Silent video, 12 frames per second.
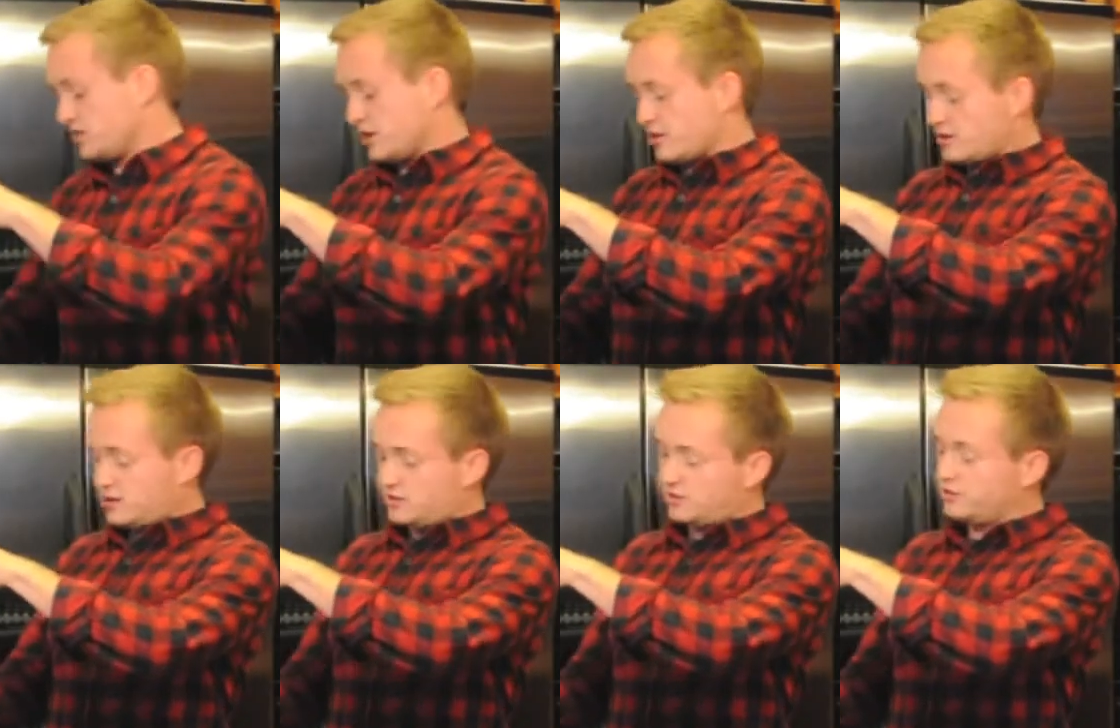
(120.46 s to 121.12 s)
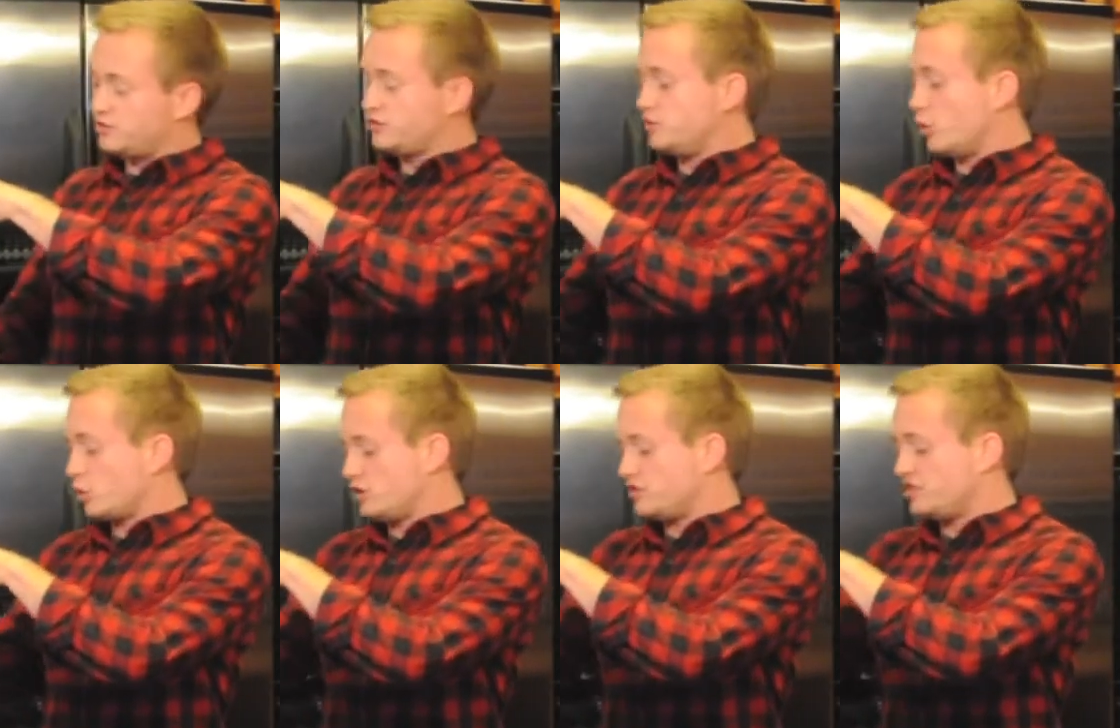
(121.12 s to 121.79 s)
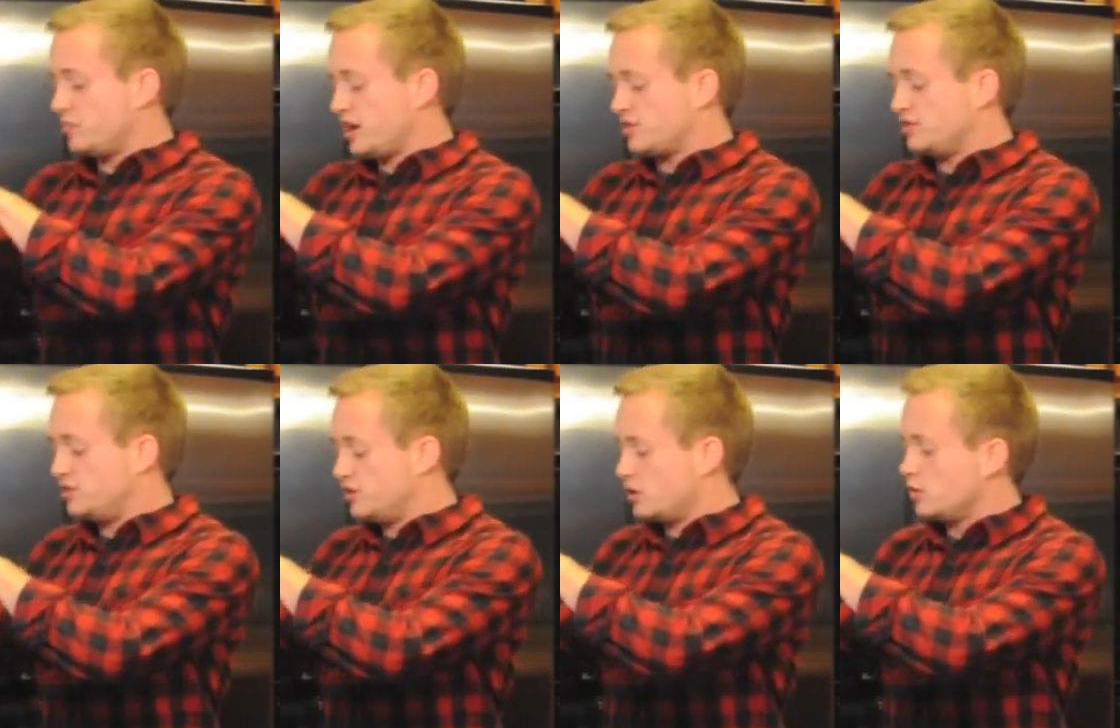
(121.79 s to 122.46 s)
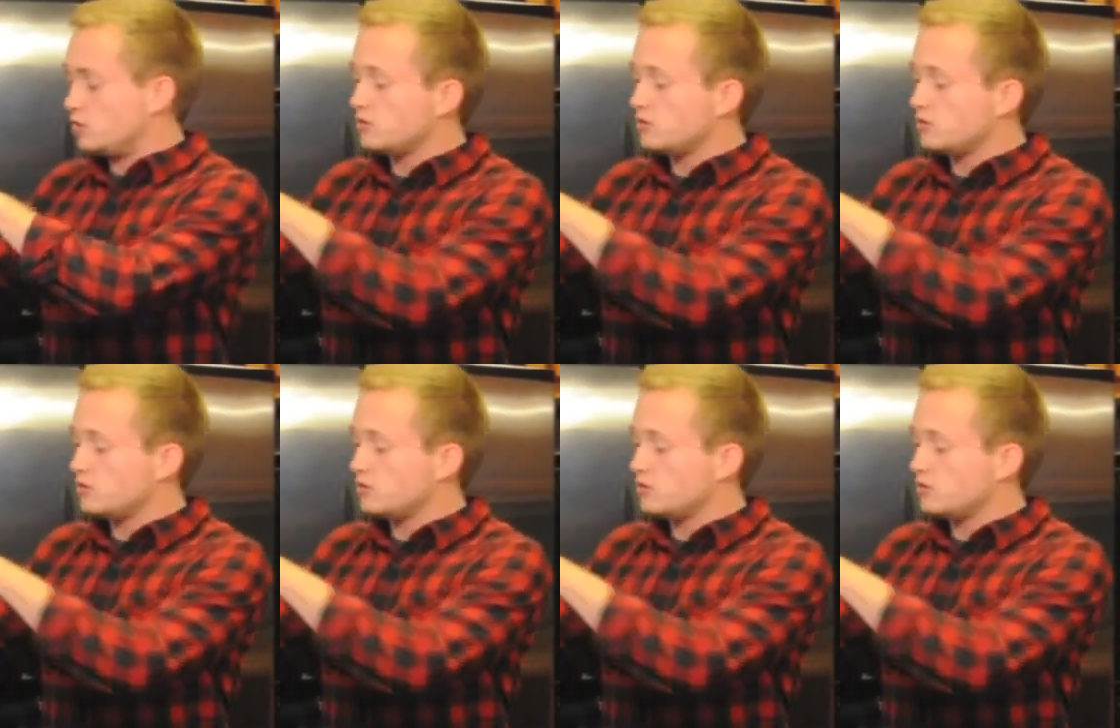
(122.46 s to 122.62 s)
together in order to make the dough.